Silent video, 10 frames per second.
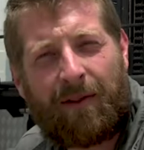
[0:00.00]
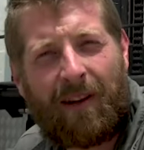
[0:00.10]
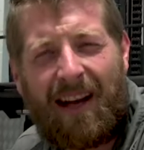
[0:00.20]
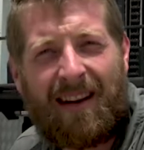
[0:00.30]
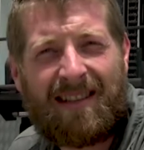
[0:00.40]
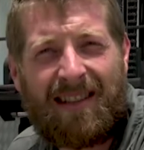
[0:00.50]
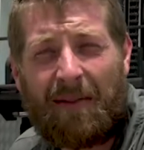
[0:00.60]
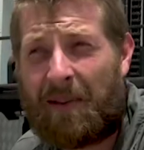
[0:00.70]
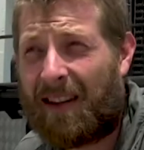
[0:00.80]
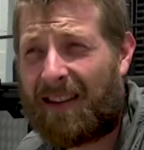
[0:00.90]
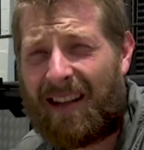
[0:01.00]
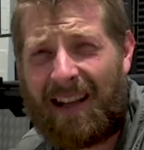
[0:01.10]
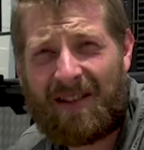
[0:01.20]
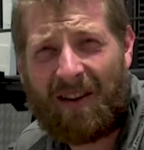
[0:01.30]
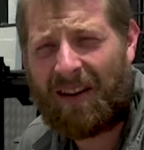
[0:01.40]
to aid us in lifting the
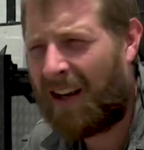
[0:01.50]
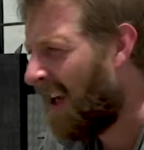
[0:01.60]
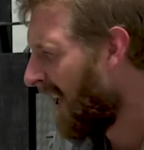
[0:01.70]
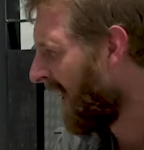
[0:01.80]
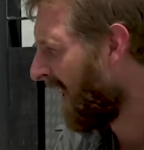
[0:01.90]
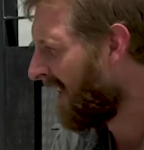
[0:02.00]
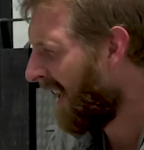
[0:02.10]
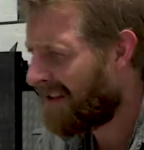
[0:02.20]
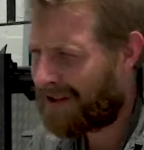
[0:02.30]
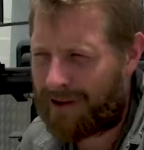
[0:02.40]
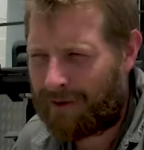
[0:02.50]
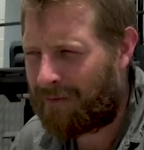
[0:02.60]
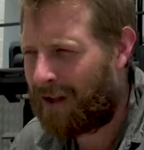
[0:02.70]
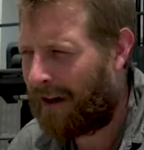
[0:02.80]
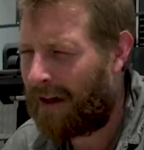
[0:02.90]
tents on. It allows us to
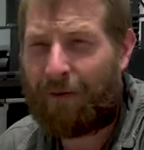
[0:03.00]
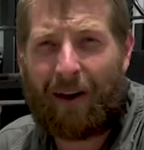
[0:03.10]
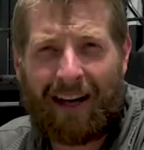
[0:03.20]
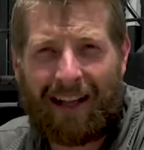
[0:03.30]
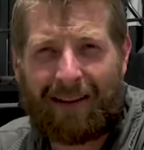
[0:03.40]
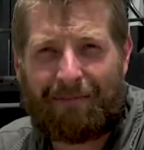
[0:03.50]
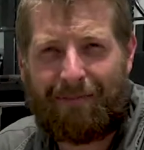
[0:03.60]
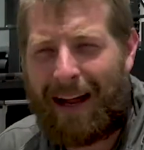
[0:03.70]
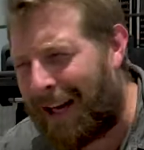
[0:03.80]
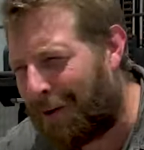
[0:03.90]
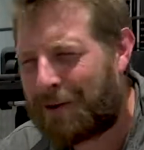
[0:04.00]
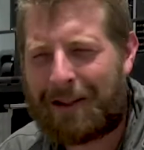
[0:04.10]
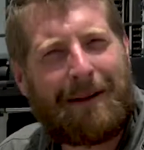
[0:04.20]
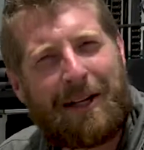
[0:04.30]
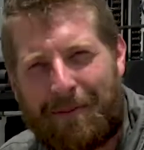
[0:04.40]
get finer angles
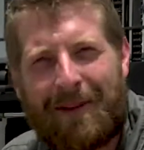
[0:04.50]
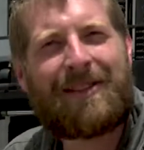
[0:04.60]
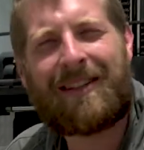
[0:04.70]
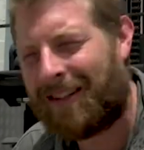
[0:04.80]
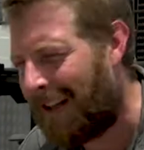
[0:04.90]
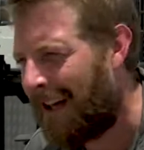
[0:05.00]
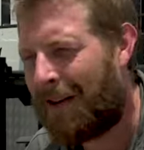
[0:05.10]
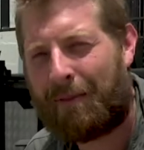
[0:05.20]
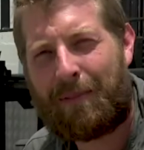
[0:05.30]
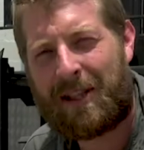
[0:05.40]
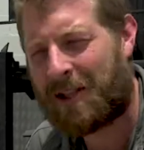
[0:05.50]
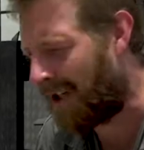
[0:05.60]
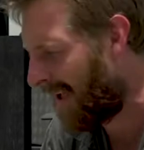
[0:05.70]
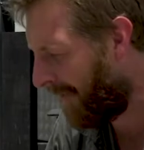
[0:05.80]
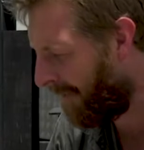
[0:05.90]
and measurements and position
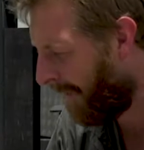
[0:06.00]
it out.